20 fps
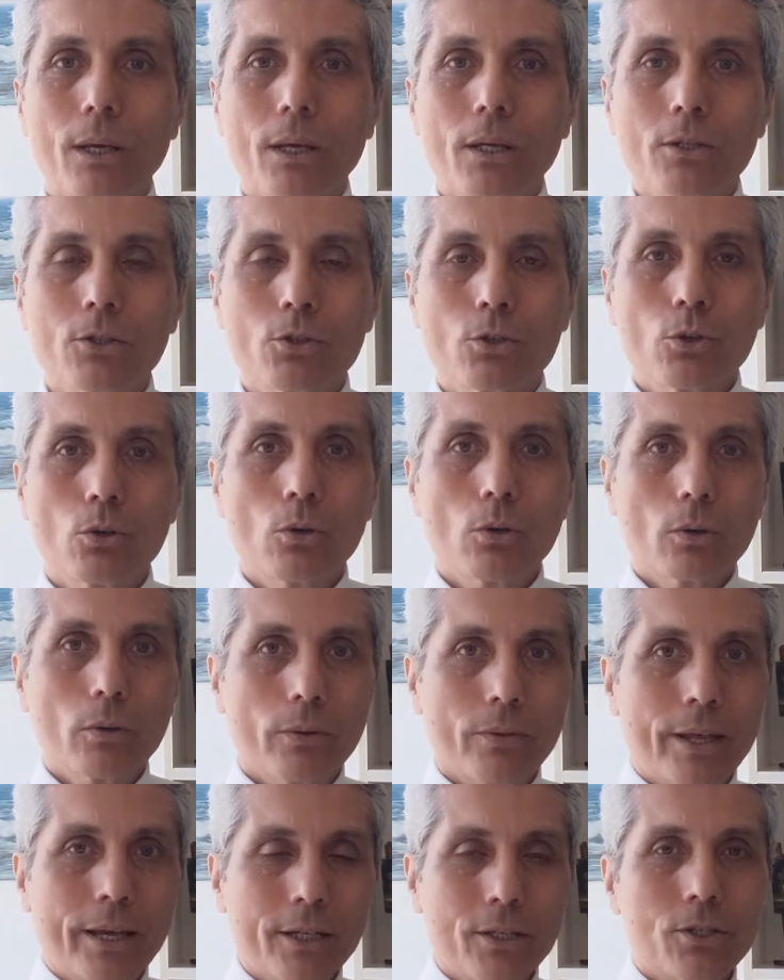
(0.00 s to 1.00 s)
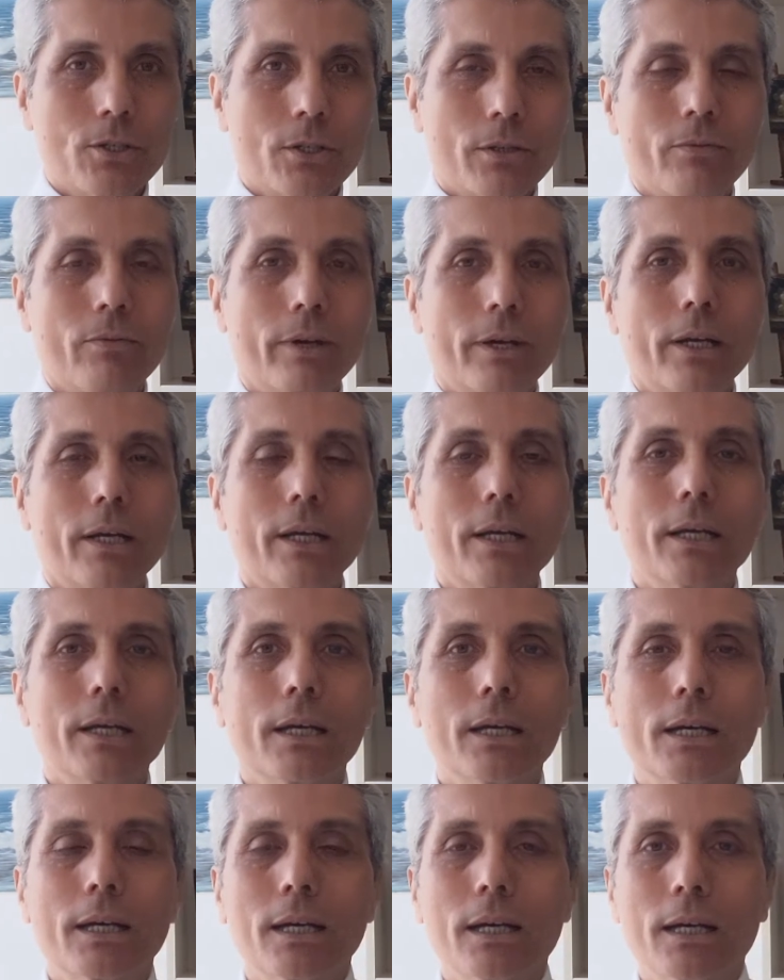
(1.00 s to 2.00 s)
So that's the very
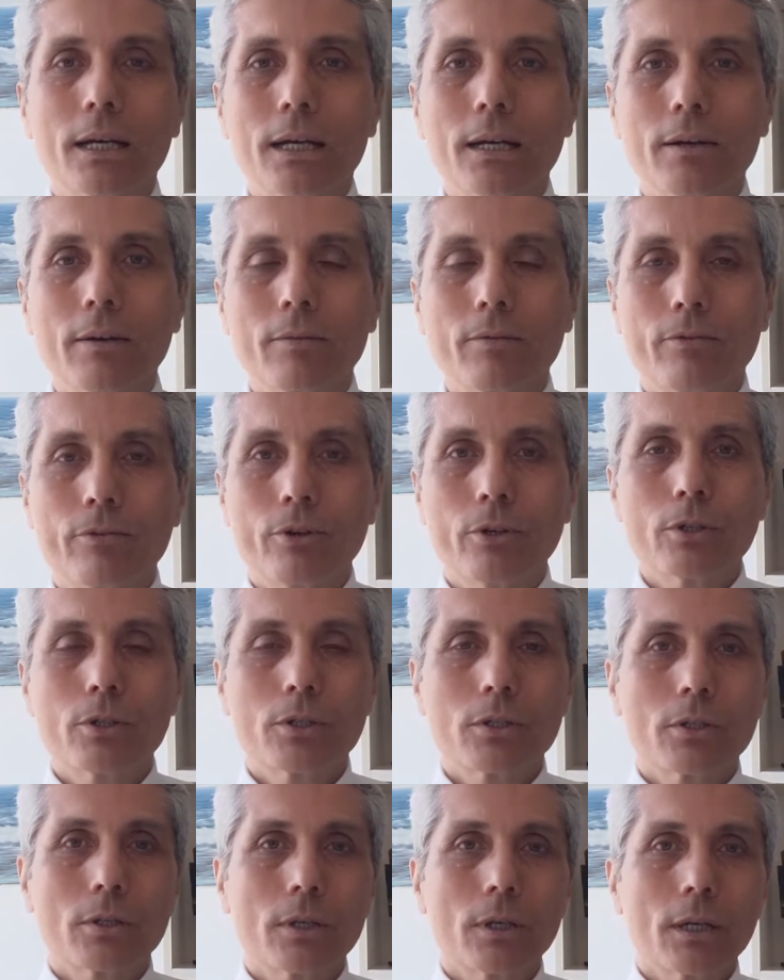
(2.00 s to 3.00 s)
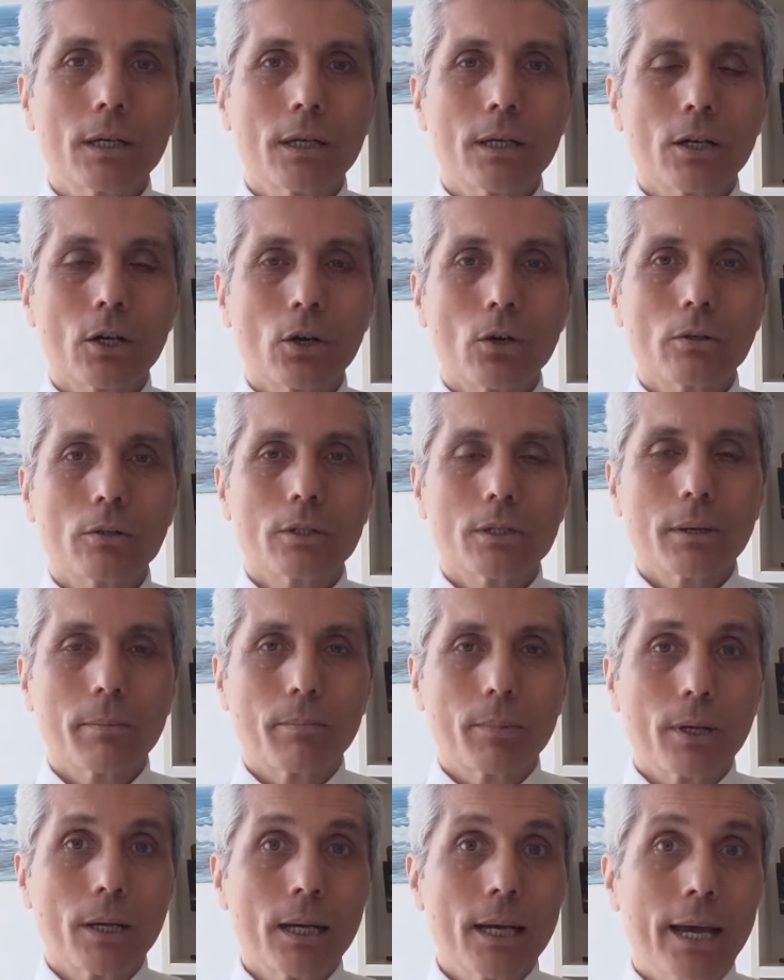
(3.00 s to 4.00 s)
first concept.